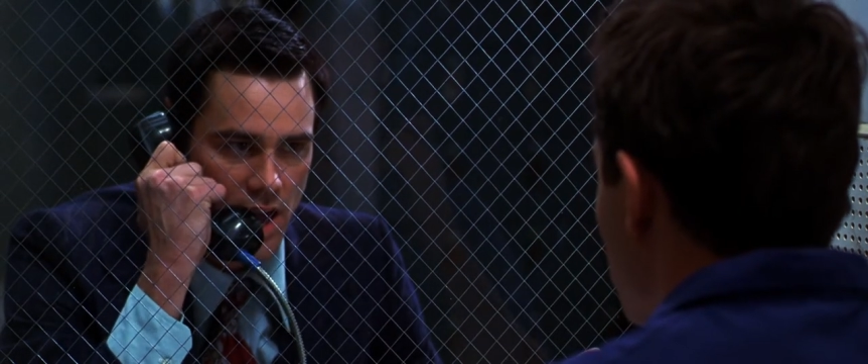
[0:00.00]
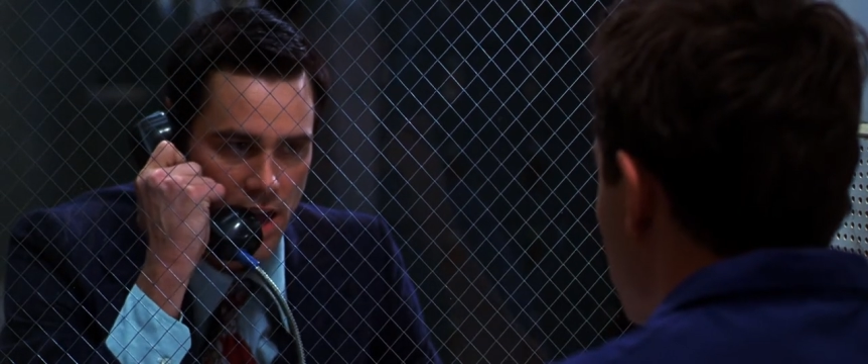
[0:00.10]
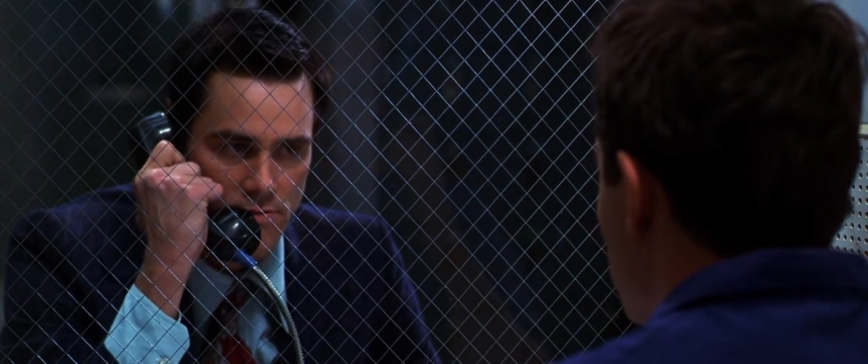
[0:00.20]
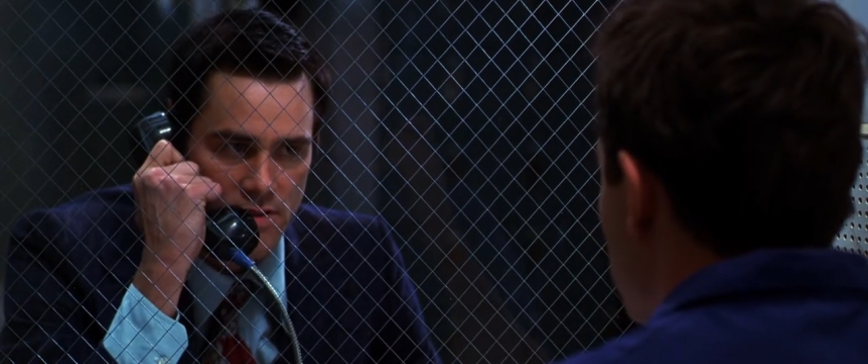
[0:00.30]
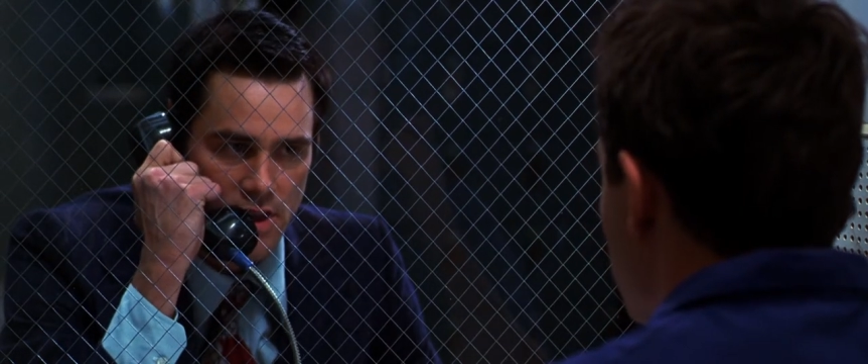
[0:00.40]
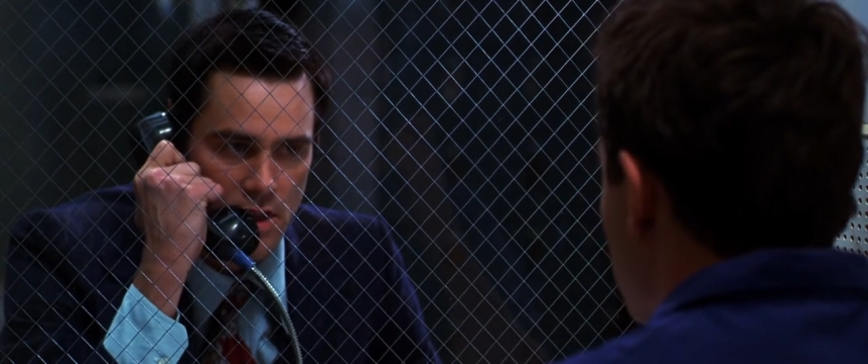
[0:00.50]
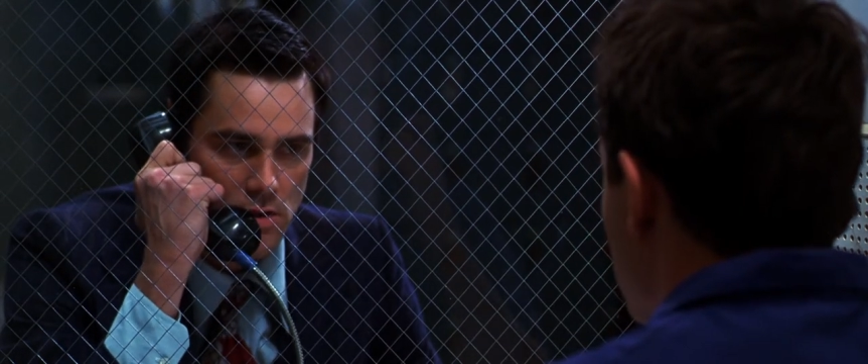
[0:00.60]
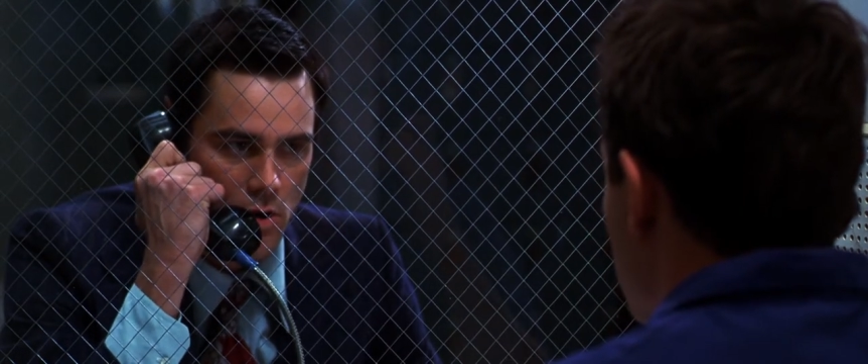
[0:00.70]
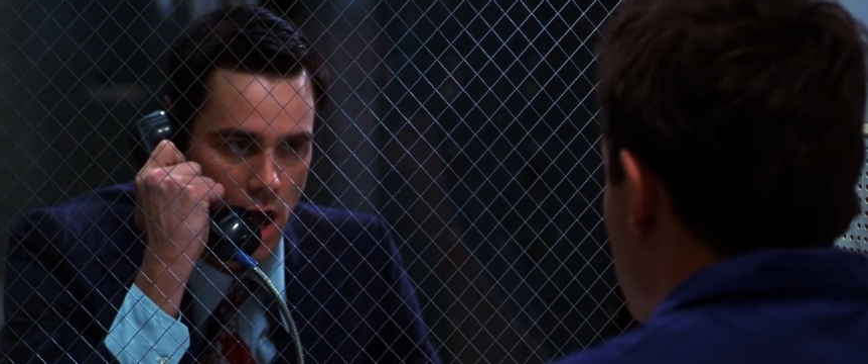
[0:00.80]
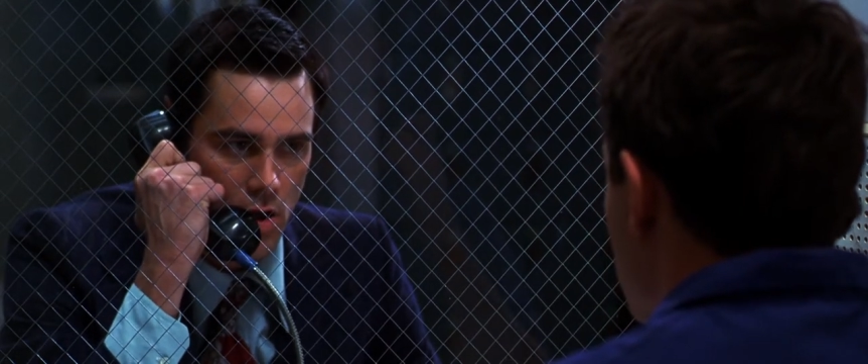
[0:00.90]
have to
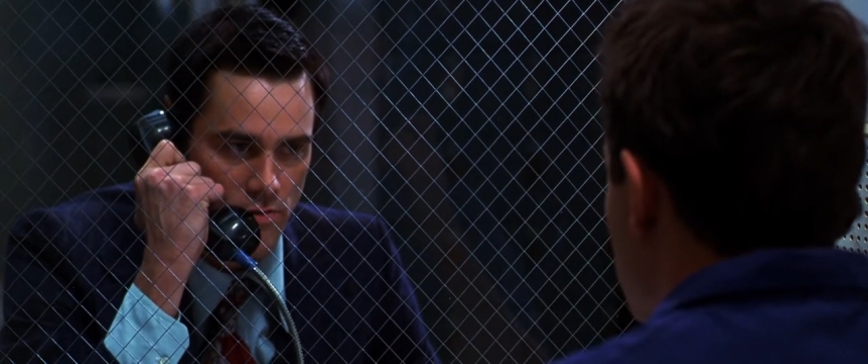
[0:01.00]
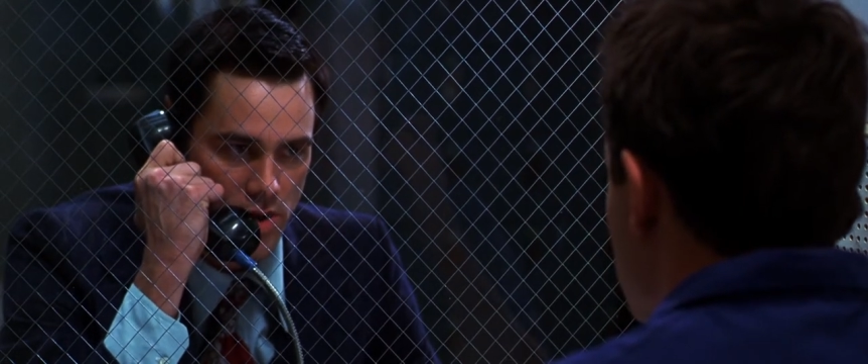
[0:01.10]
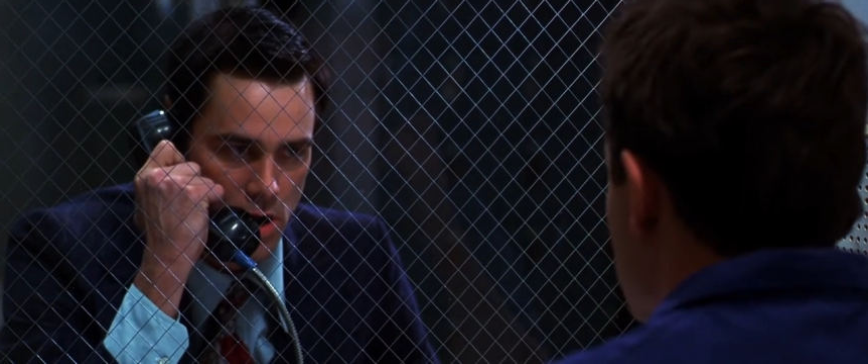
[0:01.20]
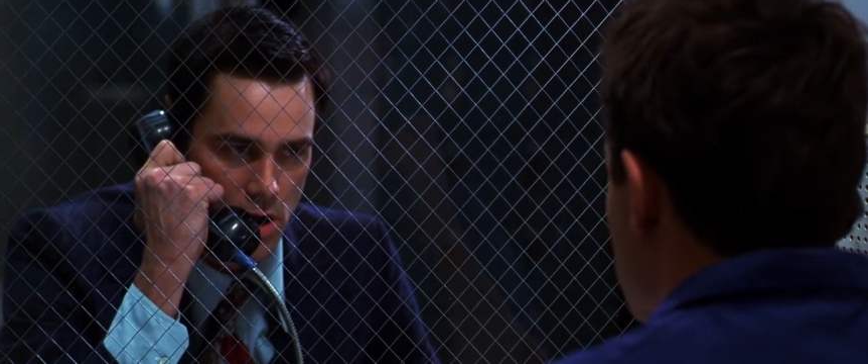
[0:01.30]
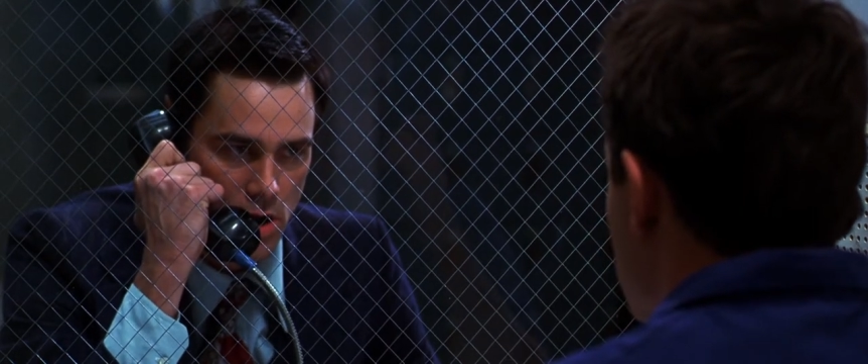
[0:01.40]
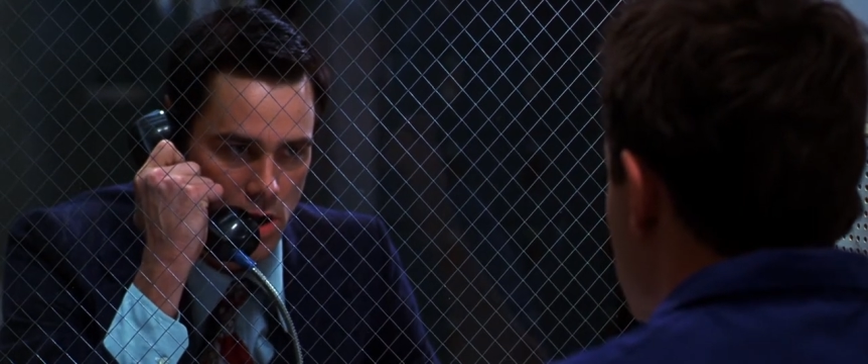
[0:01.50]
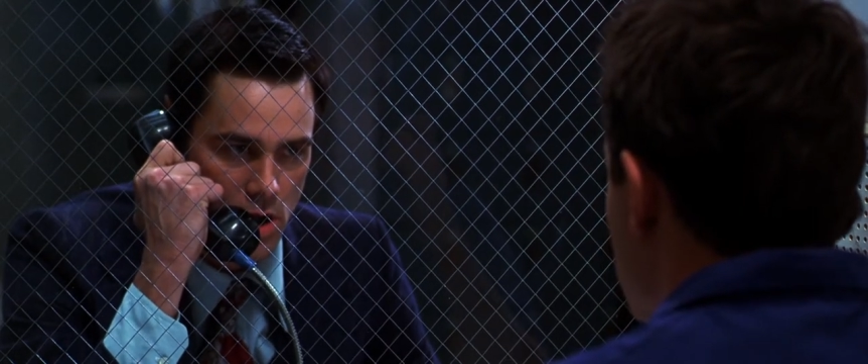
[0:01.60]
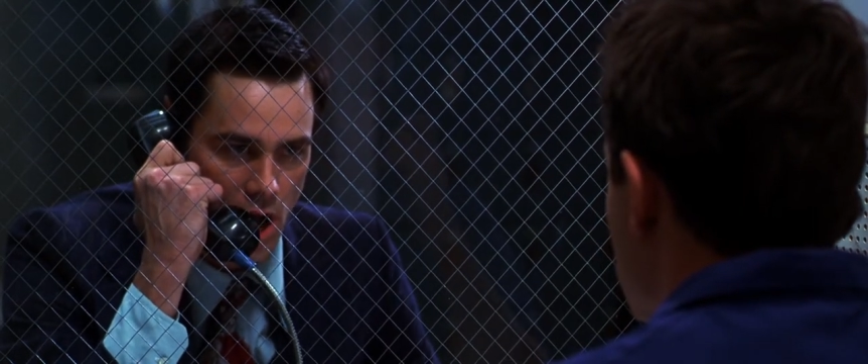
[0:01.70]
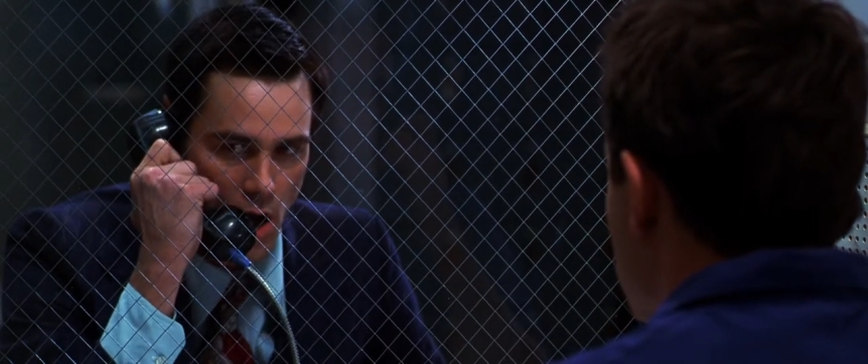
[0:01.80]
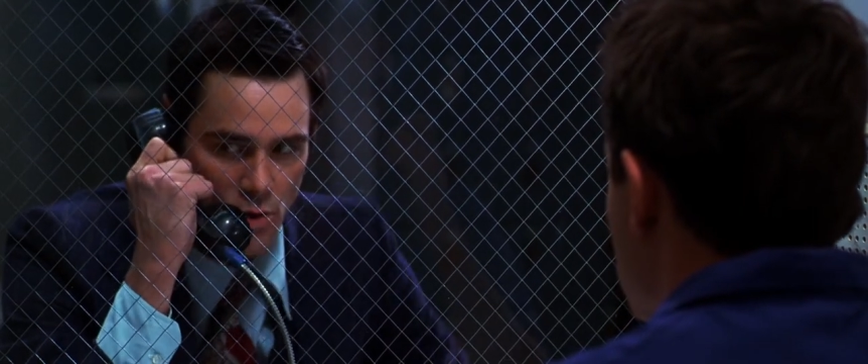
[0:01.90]
get you out of here.
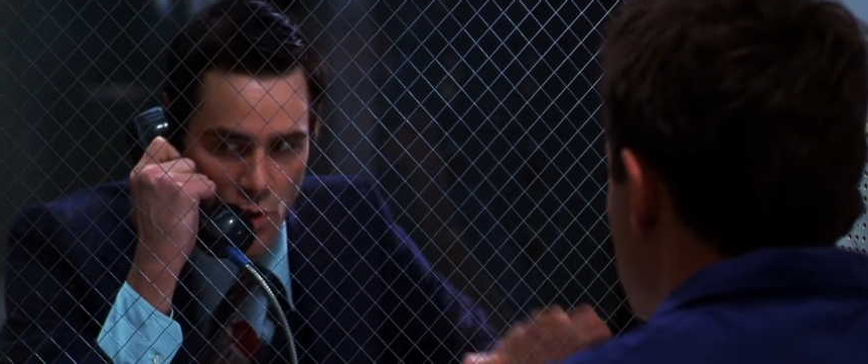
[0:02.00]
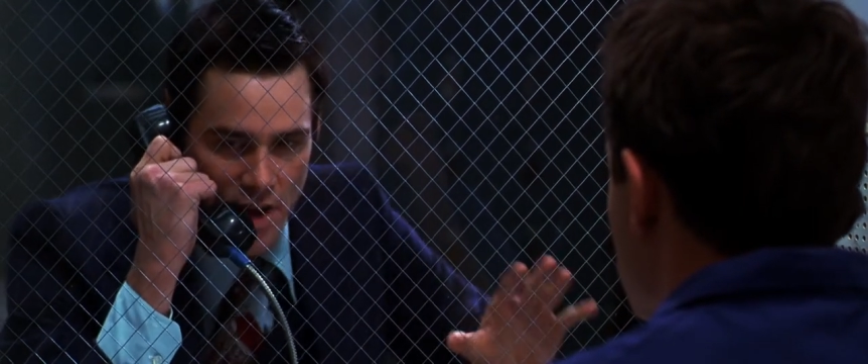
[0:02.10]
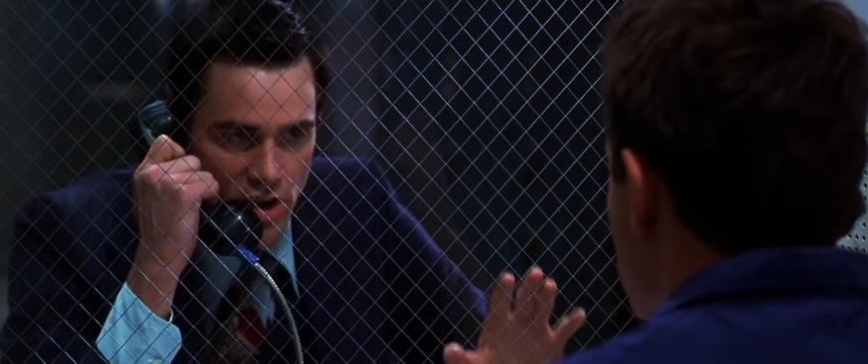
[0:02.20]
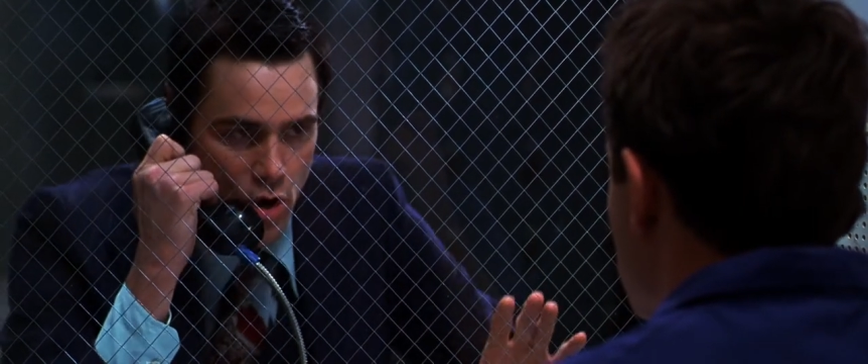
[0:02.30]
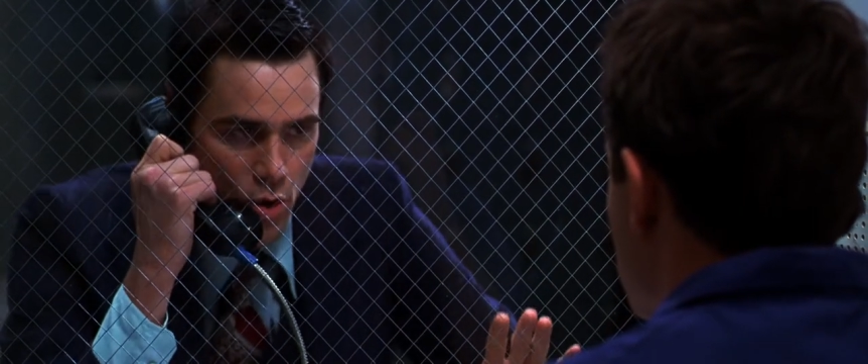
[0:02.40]
I was watching